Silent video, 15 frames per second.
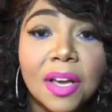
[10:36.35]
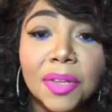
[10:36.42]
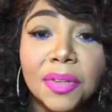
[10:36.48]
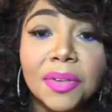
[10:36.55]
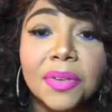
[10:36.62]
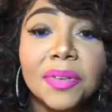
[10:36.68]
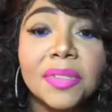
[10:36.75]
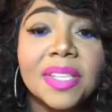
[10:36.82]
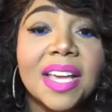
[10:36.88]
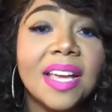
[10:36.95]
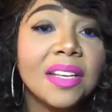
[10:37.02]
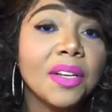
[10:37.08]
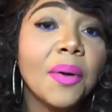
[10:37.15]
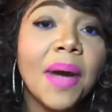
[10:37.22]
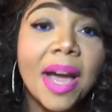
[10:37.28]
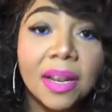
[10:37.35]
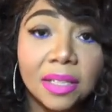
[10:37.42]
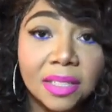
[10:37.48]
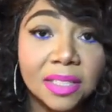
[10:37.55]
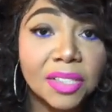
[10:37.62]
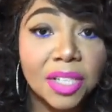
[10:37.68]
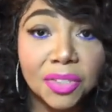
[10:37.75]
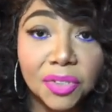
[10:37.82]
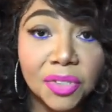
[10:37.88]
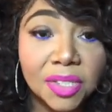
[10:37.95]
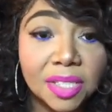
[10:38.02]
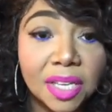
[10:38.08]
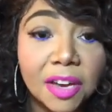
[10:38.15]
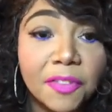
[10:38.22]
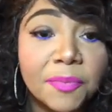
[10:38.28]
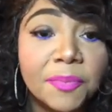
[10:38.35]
others, and know how to conduct yourself.